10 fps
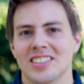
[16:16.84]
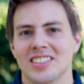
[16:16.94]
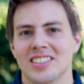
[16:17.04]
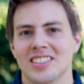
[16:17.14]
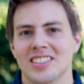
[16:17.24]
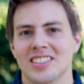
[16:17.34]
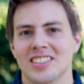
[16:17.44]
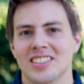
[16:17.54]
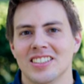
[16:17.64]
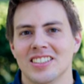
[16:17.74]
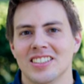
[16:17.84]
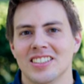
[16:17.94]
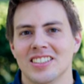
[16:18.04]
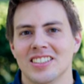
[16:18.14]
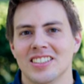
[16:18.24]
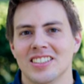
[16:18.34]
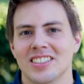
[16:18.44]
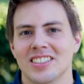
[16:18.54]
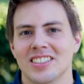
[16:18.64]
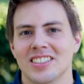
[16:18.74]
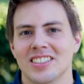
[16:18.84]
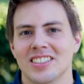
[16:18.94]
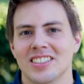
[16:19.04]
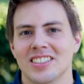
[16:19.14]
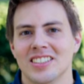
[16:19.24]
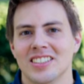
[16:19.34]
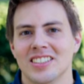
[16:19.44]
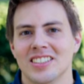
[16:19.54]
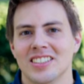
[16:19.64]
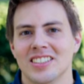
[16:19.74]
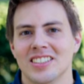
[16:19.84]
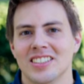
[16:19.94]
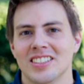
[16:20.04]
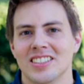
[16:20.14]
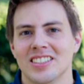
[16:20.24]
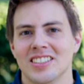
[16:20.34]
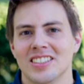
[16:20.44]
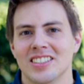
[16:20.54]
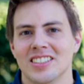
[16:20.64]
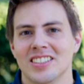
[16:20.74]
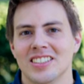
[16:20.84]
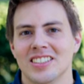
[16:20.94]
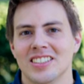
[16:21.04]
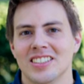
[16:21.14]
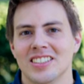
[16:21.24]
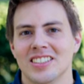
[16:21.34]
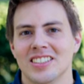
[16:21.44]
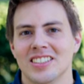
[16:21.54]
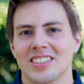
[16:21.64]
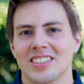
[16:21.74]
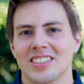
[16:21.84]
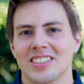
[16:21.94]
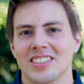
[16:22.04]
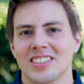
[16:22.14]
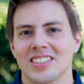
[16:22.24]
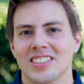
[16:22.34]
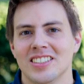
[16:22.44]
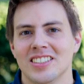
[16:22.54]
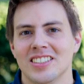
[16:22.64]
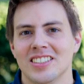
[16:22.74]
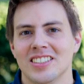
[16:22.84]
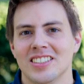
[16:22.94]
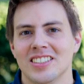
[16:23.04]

[no speech]